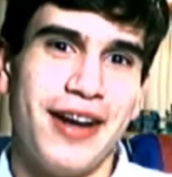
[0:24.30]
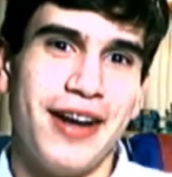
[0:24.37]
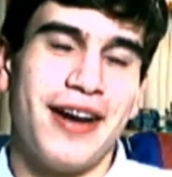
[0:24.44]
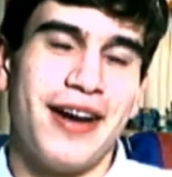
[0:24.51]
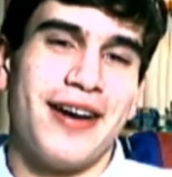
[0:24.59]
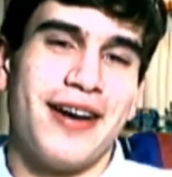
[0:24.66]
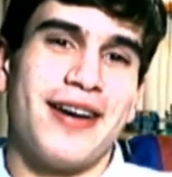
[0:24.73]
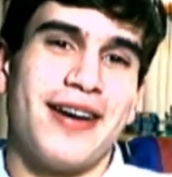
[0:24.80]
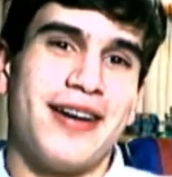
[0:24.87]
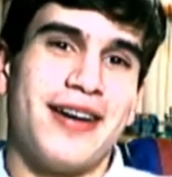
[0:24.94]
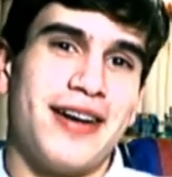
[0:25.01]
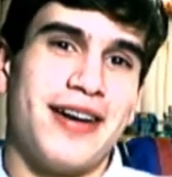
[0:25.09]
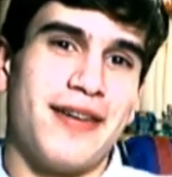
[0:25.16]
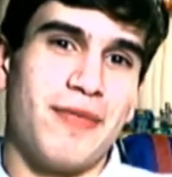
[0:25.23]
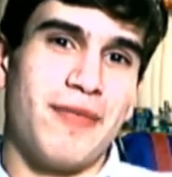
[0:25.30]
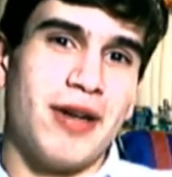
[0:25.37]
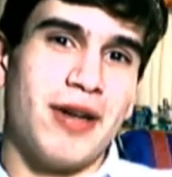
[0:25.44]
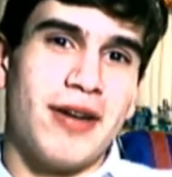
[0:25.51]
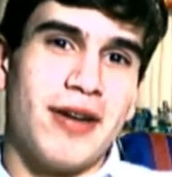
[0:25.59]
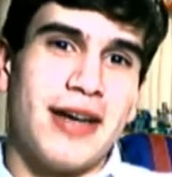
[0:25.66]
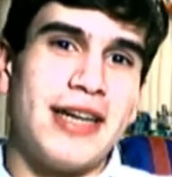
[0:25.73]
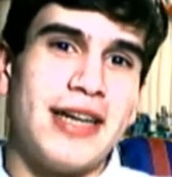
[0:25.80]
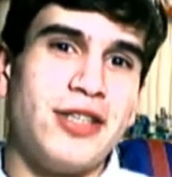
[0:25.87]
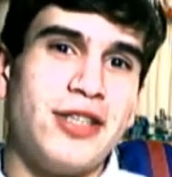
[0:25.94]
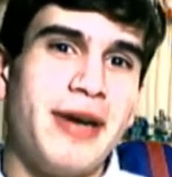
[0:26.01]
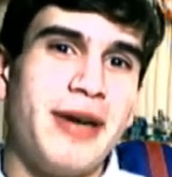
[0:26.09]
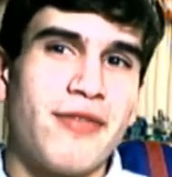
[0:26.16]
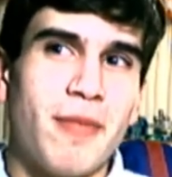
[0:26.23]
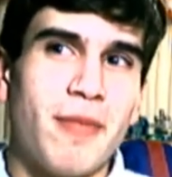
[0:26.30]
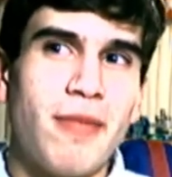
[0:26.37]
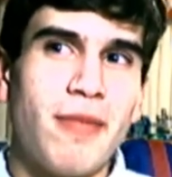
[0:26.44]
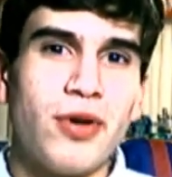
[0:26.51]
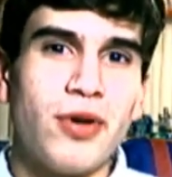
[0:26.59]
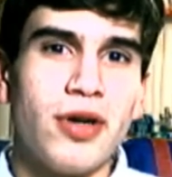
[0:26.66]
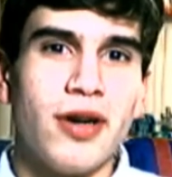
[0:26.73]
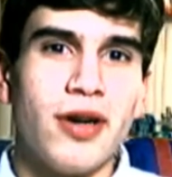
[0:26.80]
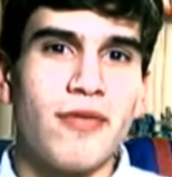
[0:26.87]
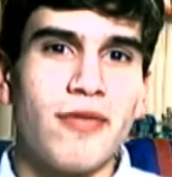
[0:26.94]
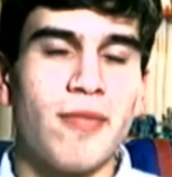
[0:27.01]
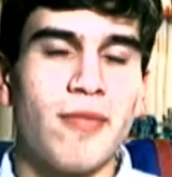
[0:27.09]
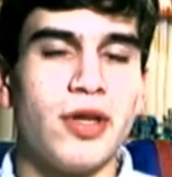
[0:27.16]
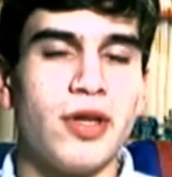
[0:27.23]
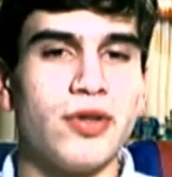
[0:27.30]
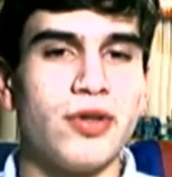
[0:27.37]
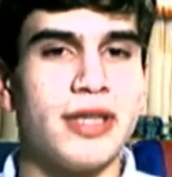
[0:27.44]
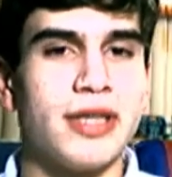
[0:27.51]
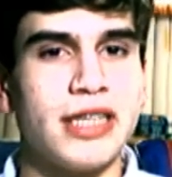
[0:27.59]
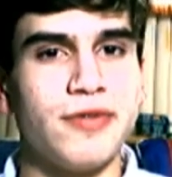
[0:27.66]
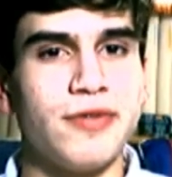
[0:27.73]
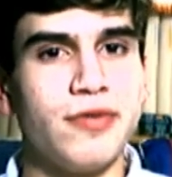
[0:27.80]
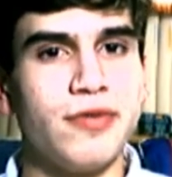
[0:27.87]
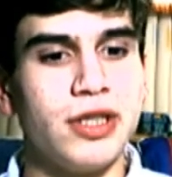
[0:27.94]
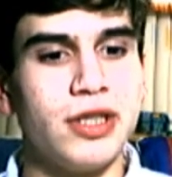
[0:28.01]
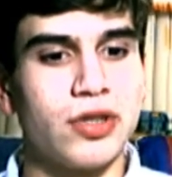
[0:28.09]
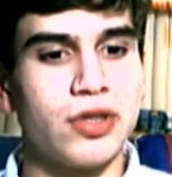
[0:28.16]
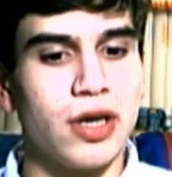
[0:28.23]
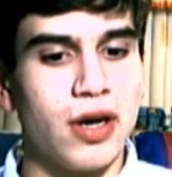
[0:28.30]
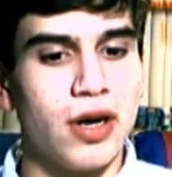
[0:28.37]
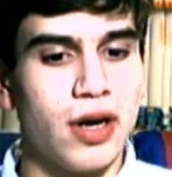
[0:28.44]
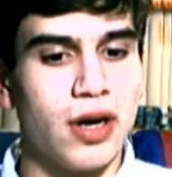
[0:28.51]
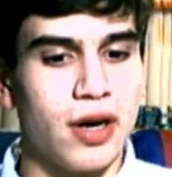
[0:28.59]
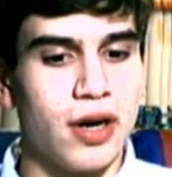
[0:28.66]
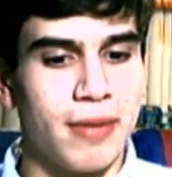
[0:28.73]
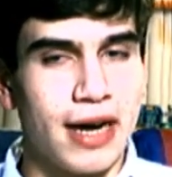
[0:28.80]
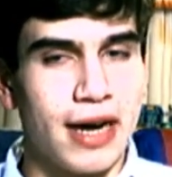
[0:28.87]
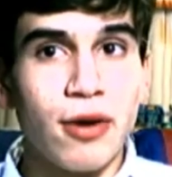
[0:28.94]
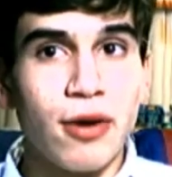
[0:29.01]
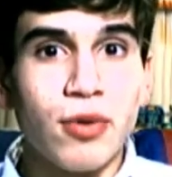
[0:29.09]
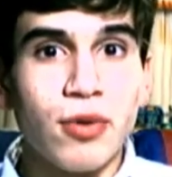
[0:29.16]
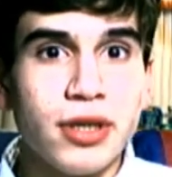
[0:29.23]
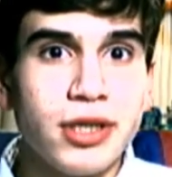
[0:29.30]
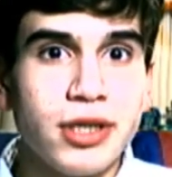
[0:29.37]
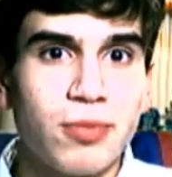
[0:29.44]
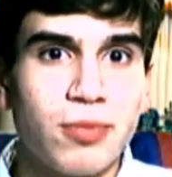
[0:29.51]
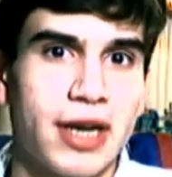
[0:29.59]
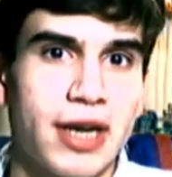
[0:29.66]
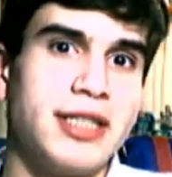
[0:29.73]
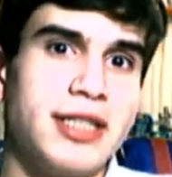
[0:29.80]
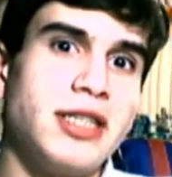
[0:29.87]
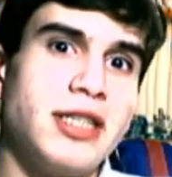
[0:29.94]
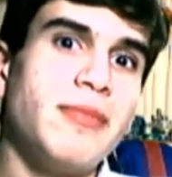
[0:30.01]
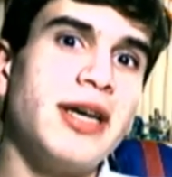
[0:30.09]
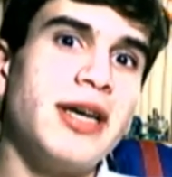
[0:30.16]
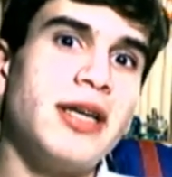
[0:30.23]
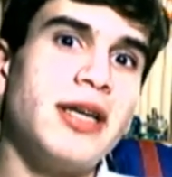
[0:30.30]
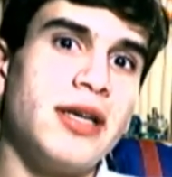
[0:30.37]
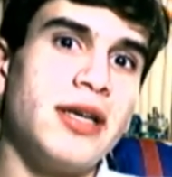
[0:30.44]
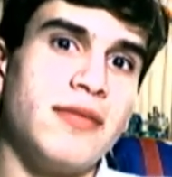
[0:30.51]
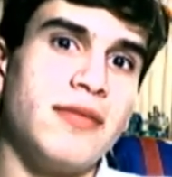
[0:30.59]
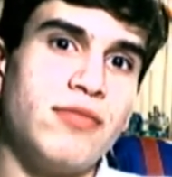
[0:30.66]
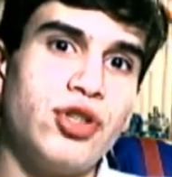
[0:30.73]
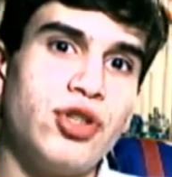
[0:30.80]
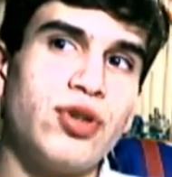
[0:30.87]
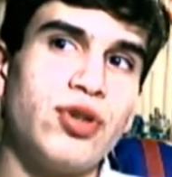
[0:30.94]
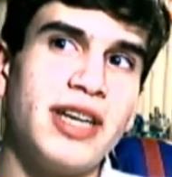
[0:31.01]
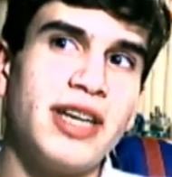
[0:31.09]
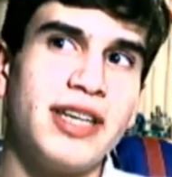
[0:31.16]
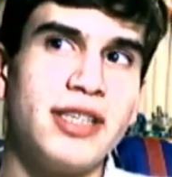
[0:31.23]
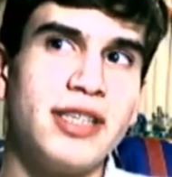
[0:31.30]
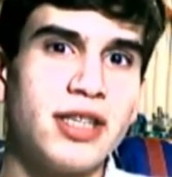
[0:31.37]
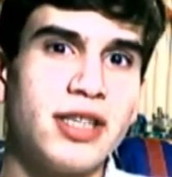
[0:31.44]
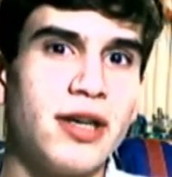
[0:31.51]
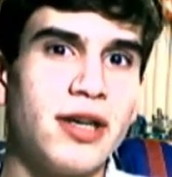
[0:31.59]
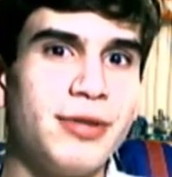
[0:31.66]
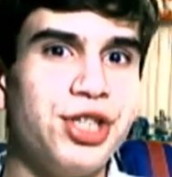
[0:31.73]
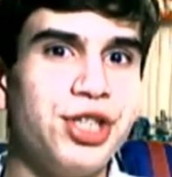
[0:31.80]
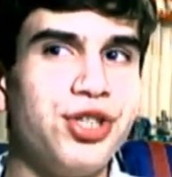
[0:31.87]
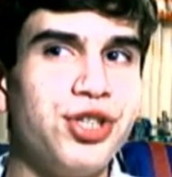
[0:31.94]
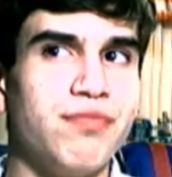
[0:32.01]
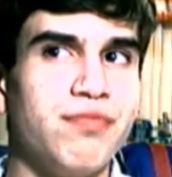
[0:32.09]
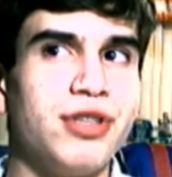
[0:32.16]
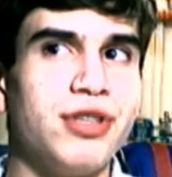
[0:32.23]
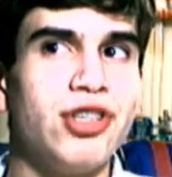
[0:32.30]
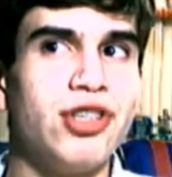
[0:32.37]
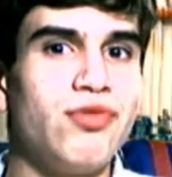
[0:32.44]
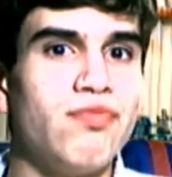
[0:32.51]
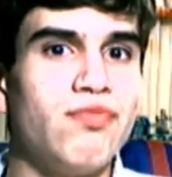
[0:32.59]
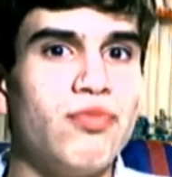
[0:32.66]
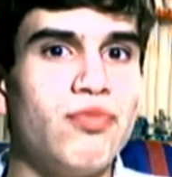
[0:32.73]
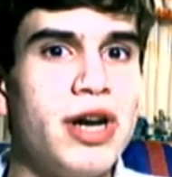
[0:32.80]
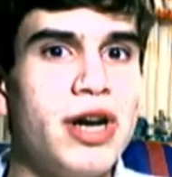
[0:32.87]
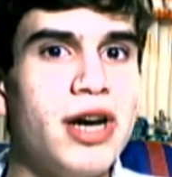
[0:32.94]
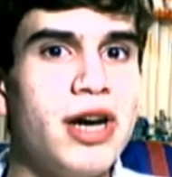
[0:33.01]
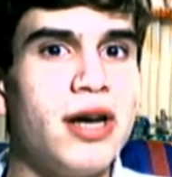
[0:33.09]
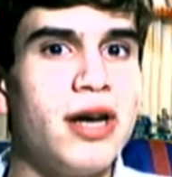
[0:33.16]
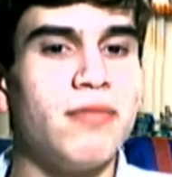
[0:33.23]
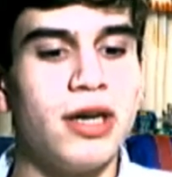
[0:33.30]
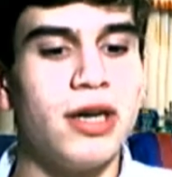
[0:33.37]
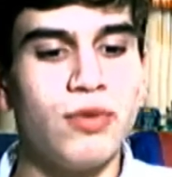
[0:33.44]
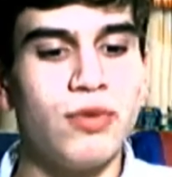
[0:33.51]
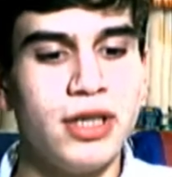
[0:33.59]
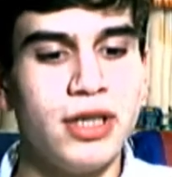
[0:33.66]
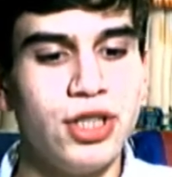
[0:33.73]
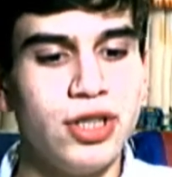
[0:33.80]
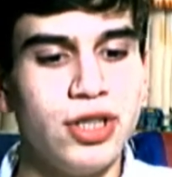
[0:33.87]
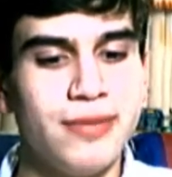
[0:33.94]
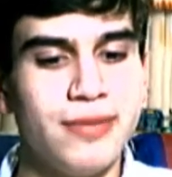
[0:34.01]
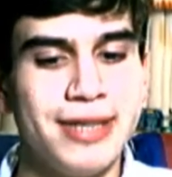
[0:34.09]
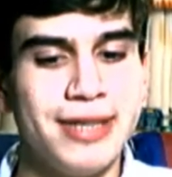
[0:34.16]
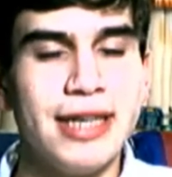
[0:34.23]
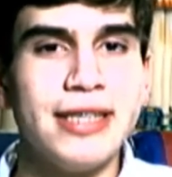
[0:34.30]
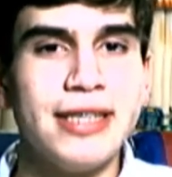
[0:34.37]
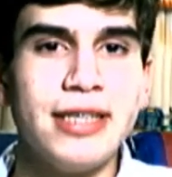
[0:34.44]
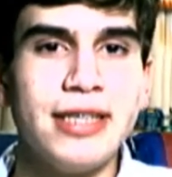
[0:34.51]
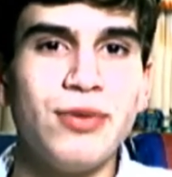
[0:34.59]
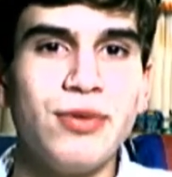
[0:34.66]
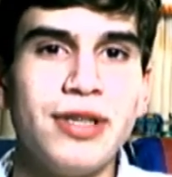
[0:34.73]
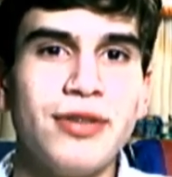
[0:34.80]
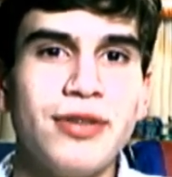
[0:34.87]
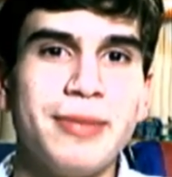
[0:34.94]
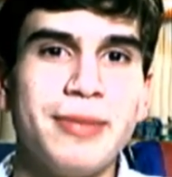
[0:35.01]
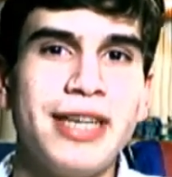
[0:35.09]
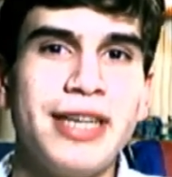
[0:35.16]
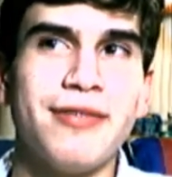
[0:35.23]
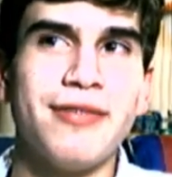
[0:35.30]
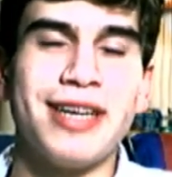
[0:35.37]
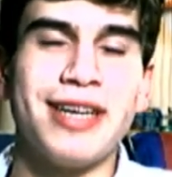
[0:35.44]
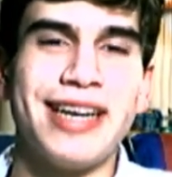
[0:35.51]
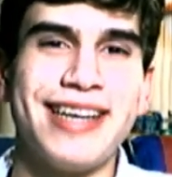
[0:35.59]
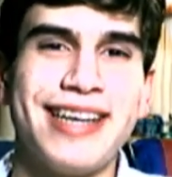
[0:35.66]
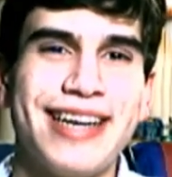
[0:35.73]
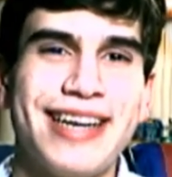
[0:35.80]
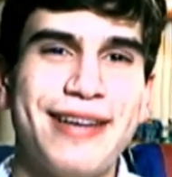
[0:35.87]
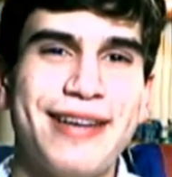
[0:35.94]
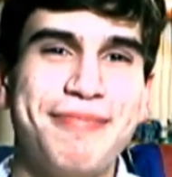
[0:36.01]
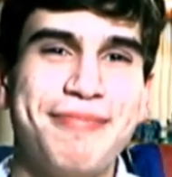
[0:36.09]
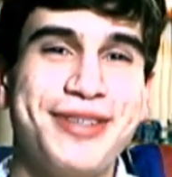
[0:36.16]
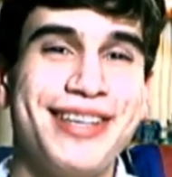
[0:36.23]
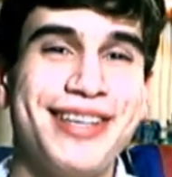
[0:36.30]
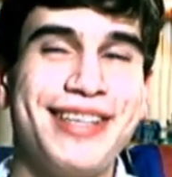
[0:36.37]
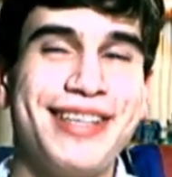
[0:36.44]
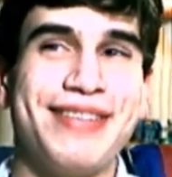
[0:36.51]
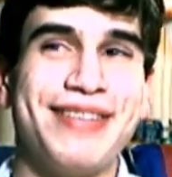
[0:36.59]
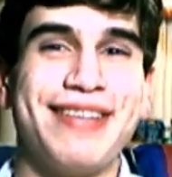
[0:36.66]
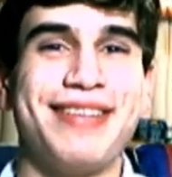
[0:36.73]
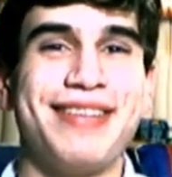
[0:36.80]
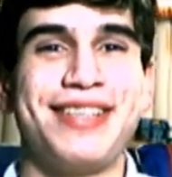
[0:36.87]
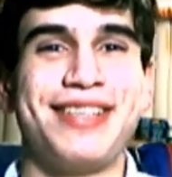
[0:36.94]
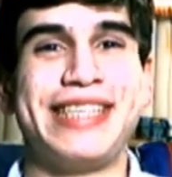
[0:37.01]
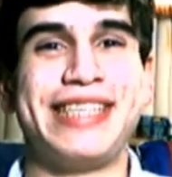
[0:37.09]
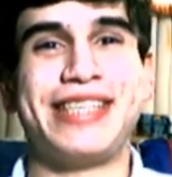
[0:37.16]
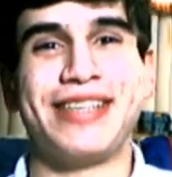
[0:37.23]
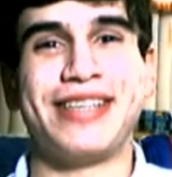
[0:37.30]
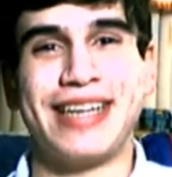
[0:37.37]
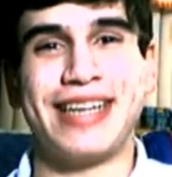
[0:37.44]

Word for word: Um, as you may have remembered from those last few videos, um, I was practicing melee to try and get into competition because why not? I wanted to see what it was made of. I got more than my fair share, and I'm